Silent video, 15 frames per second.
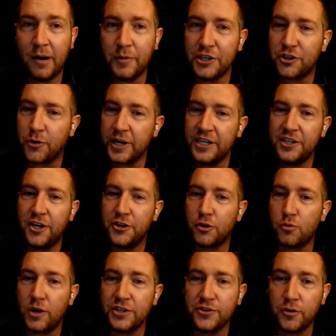We trained
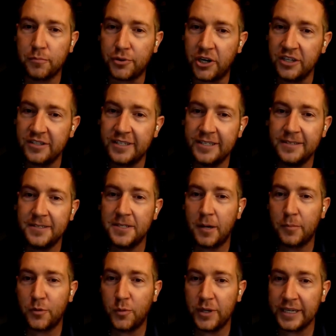under Russell Brunson's
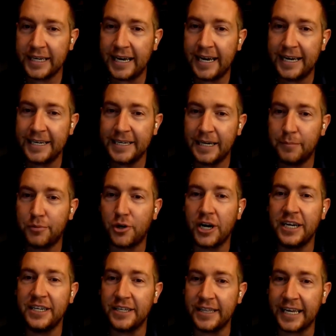#1 guy,
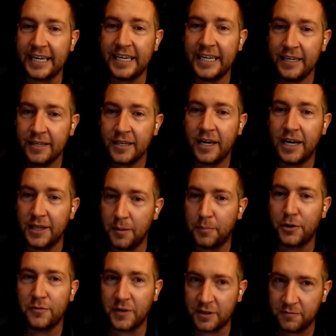Brian Delaney, on the
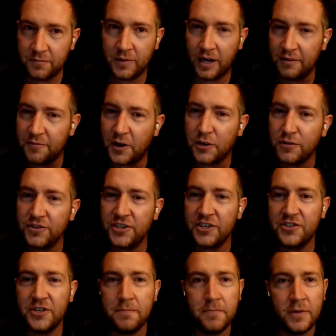perfect funnel
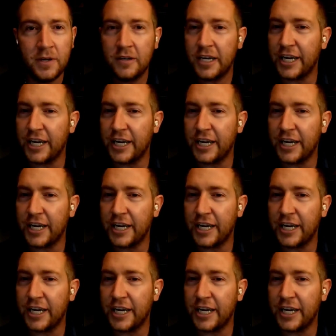system.